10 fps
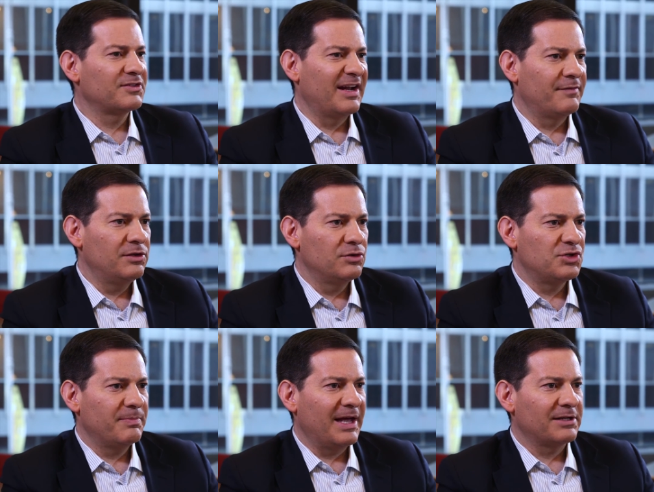this can have a
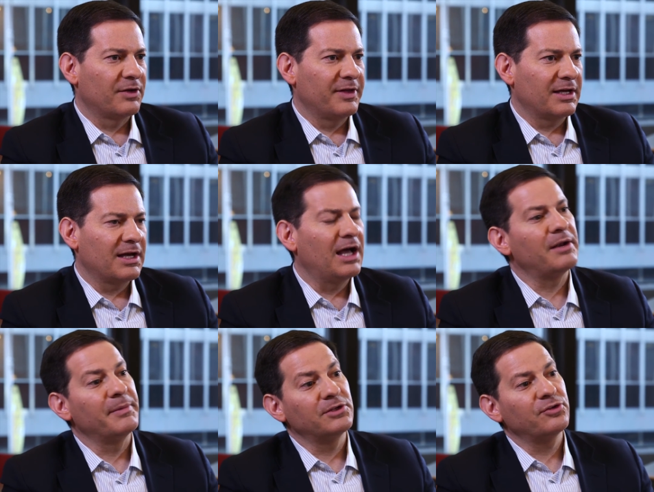huge impact on the
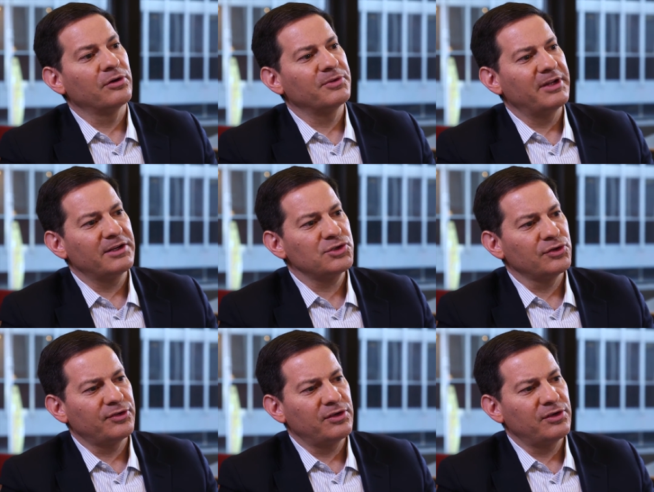economy. In terms of national